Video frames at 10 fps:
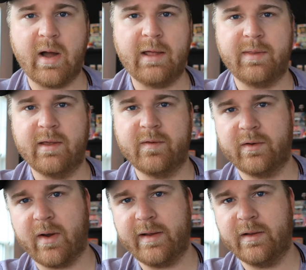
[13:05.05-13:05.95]
bought these
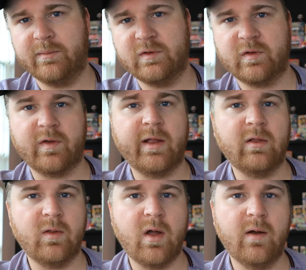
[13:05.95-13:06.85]
and graded them just because I
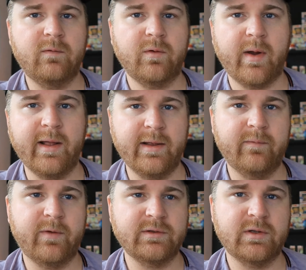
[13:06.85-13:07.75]
love
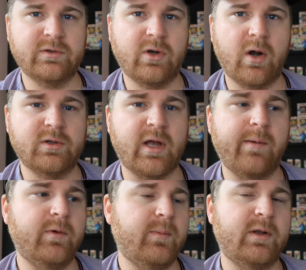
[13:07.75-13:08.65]
grading vintage cards.
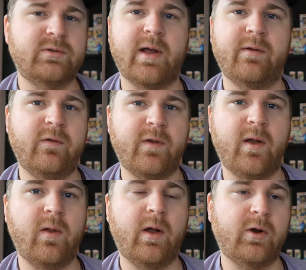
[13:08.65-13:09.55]
I would much rather
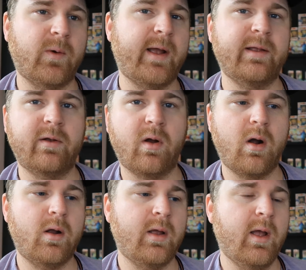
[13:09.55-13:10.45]
sell a graded
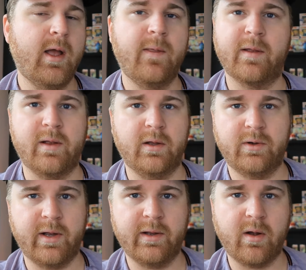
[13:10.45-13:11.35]
card than an
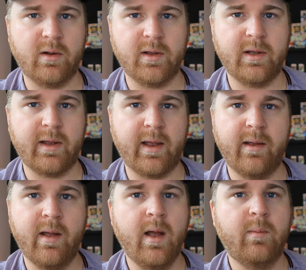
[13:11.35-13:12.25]
ungraded card any
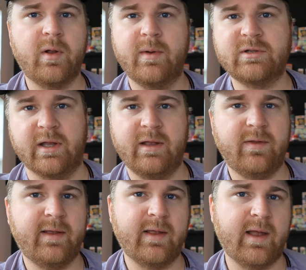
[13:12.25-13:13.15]
day. Pretty much
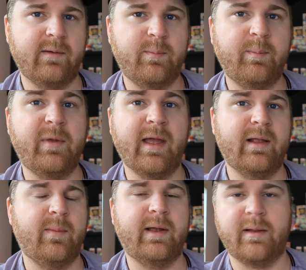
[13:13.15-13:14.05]
anything that I
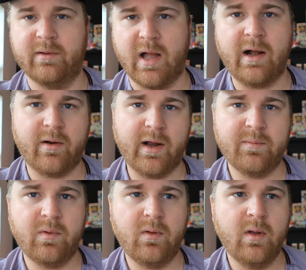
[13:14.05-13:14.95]
get, I'm like, not
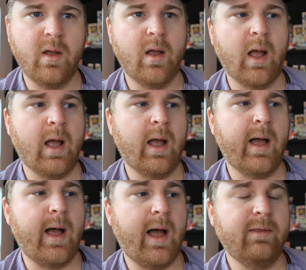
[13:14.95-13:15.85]
gradable,
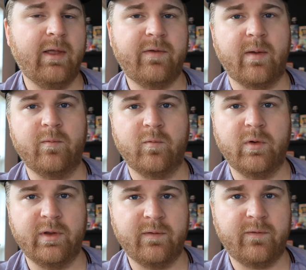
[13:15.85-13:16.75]
unless I'm
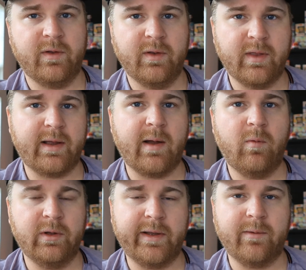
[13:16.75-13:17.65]
really feeling like I
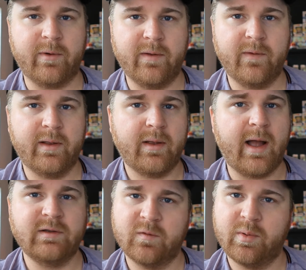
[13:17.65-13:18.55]
want to get rid of it,
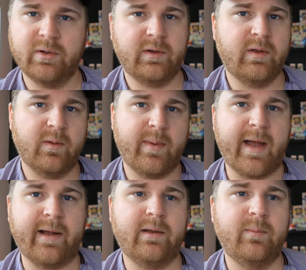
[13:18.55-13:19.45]
I just put it to the
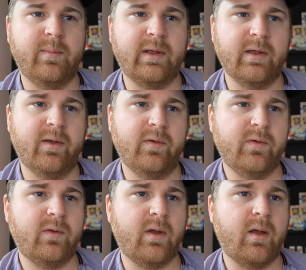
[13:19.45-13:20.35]
back,
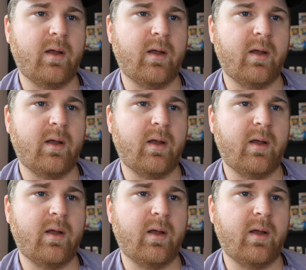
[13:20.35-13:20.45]
because